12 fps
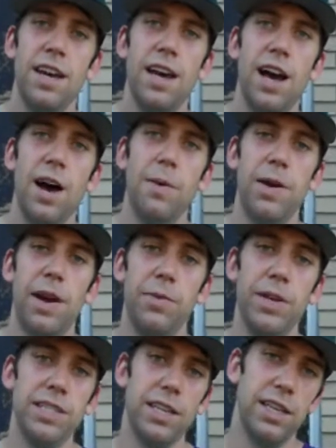And I
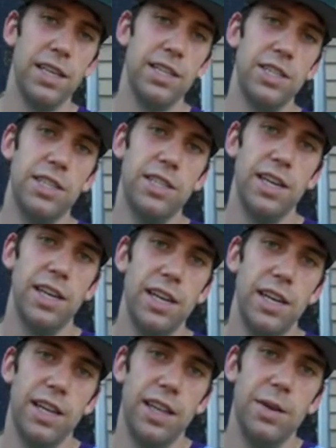recently just did
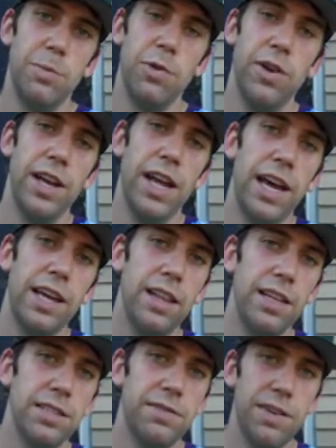the Marin
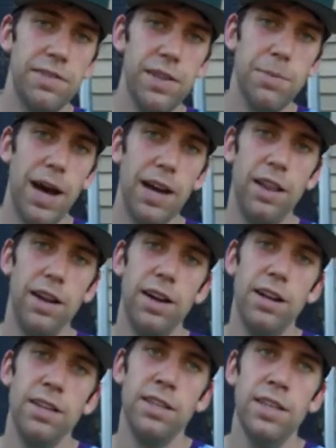Headlands 50 miler,
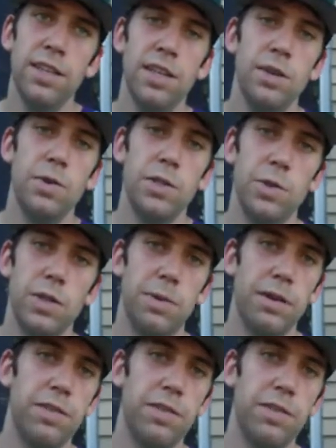which was my